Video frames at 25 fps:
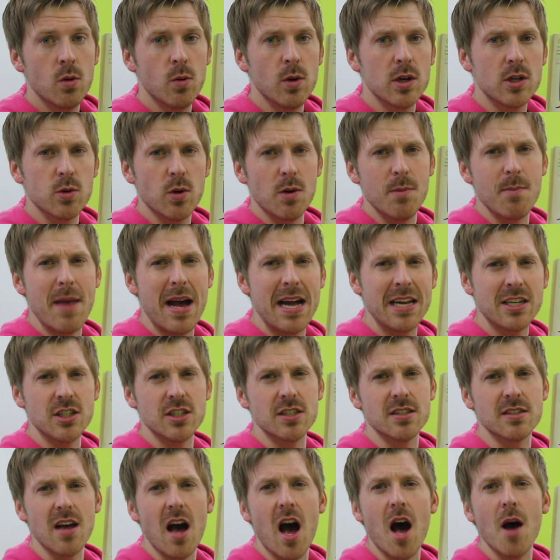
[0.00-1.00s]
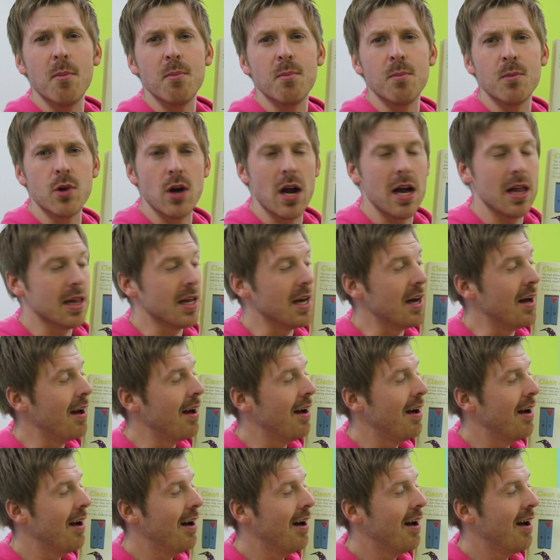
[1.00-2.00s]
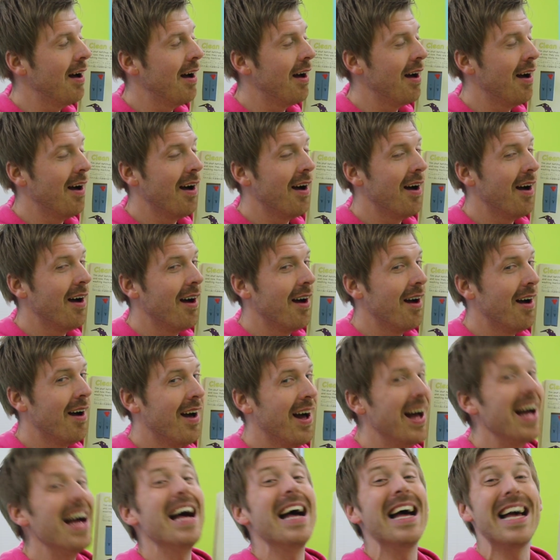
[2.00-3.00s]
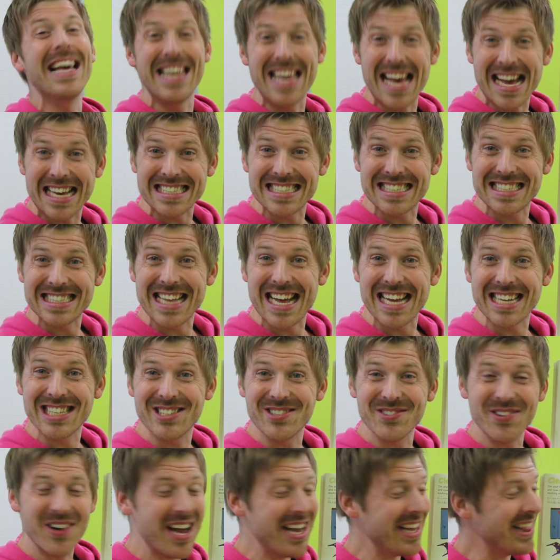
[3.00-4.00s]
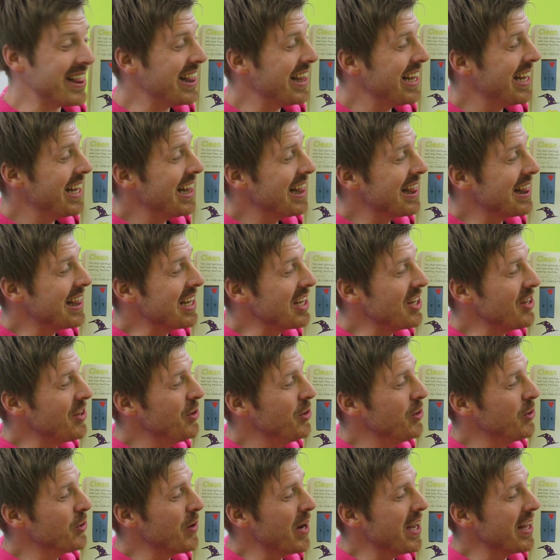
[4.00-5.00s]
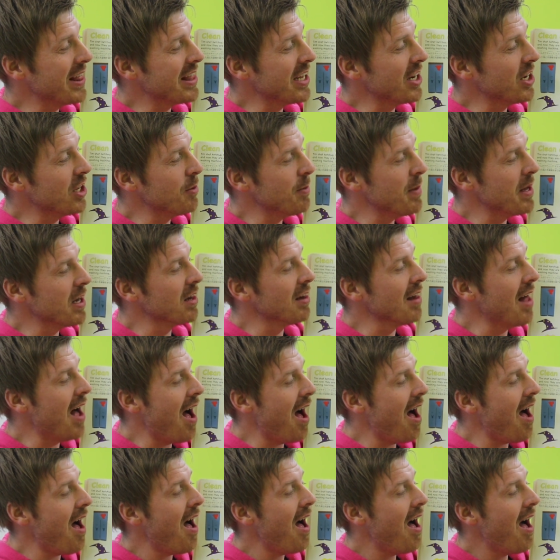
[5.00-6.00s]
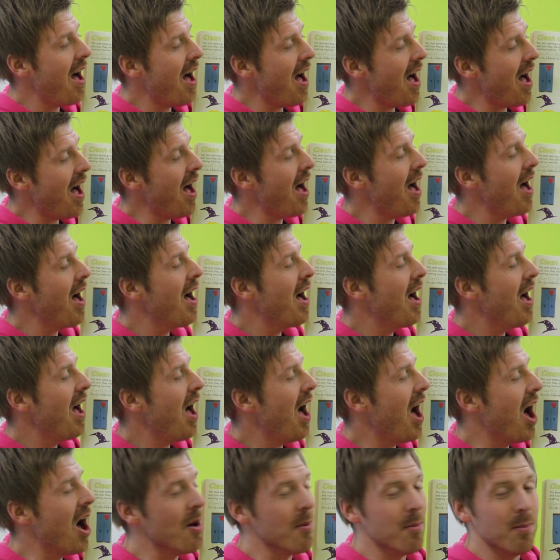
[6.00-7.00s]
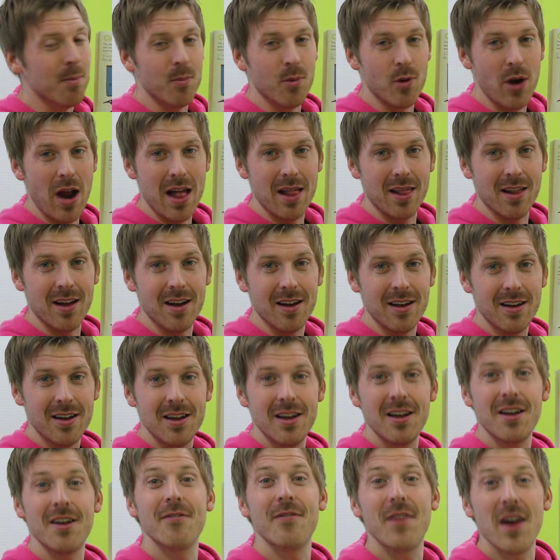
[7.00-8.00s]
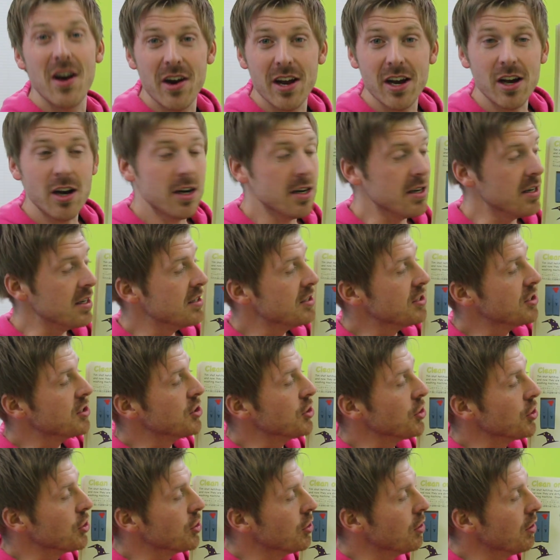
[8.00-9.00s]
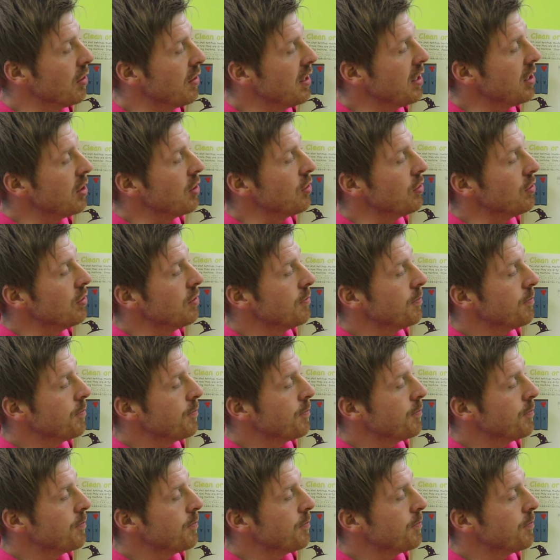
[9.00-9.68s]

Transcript: Which one matches umbrella? Yes, that's right. The U right there in the middle. Ah, ah, umbrella. Very good. Circle the U.